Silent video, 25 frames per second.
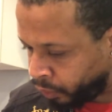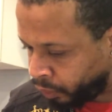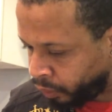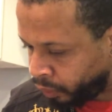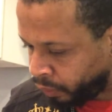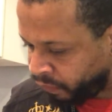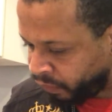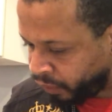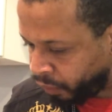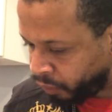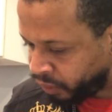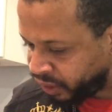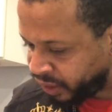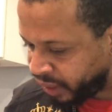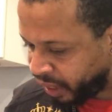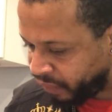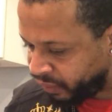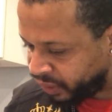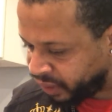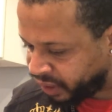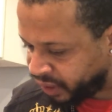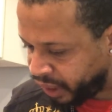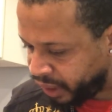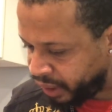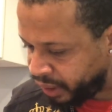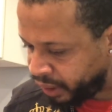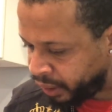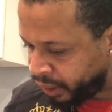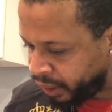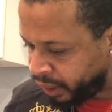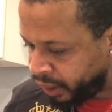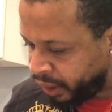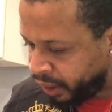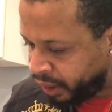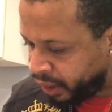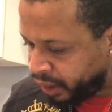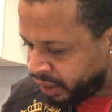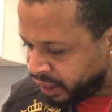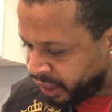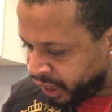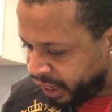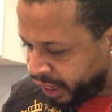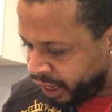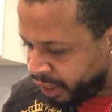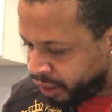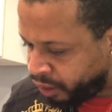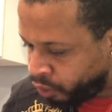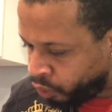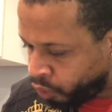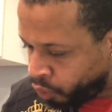Verse 17,
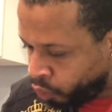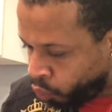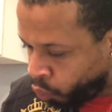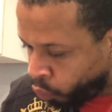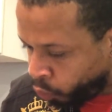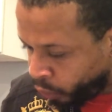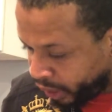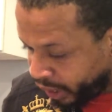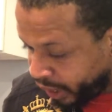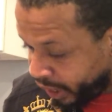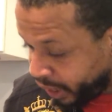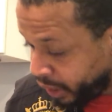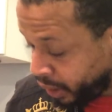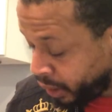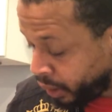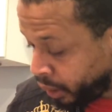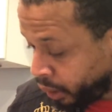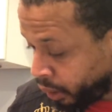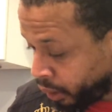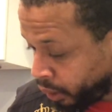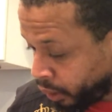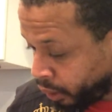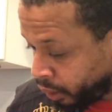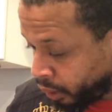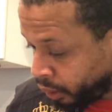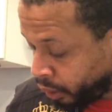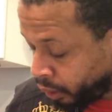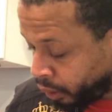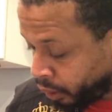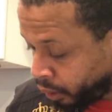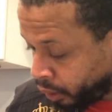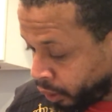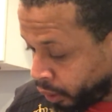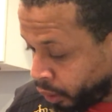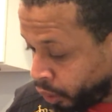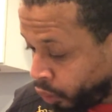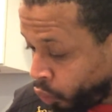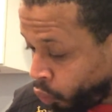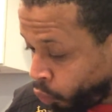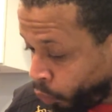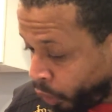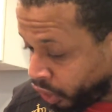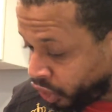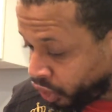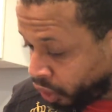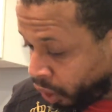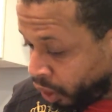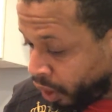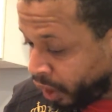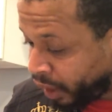then we, which
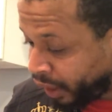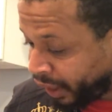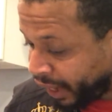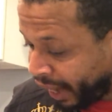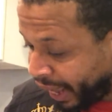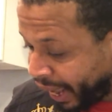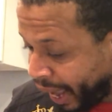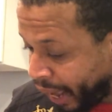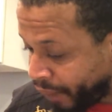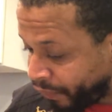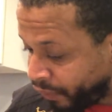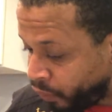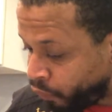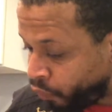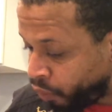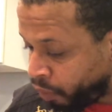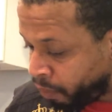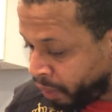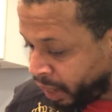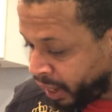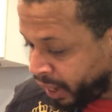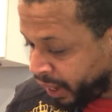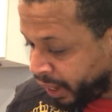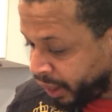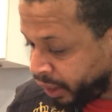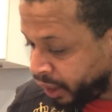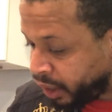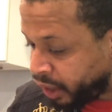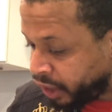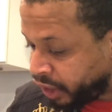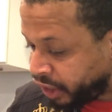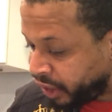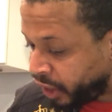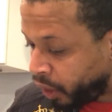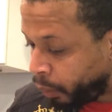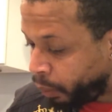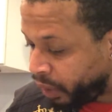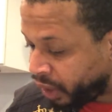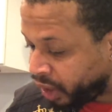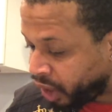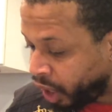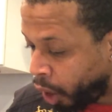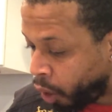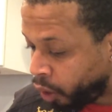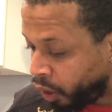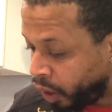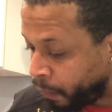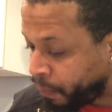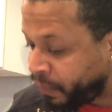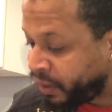are alive and remain, shall be
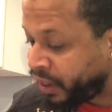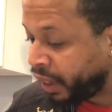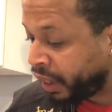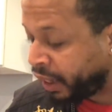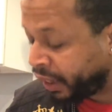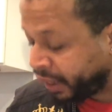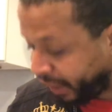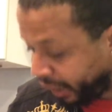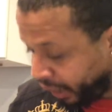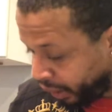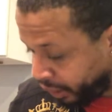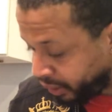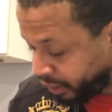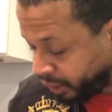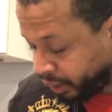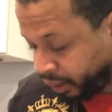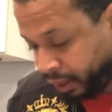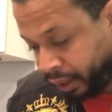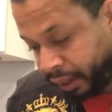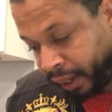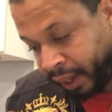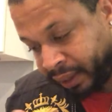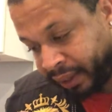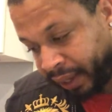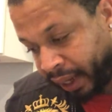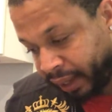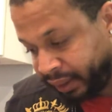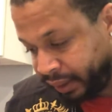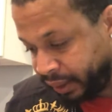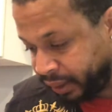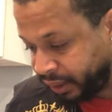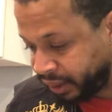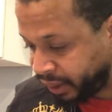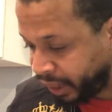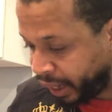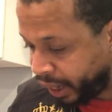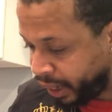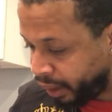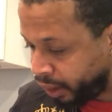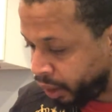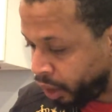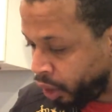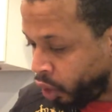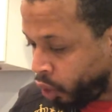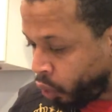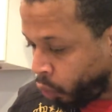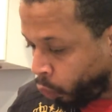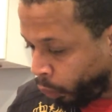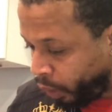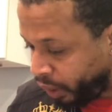caught up together, as I just stated,
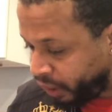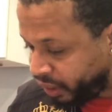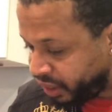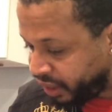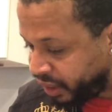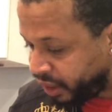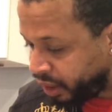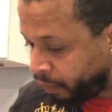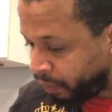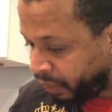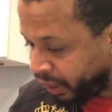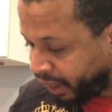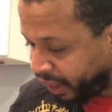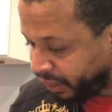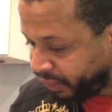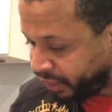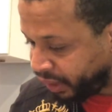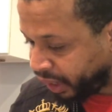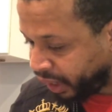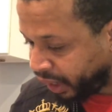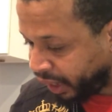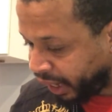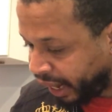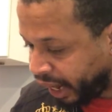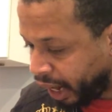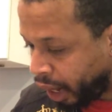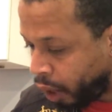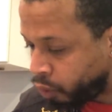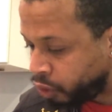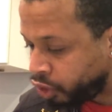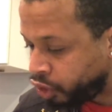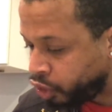with them in the clouds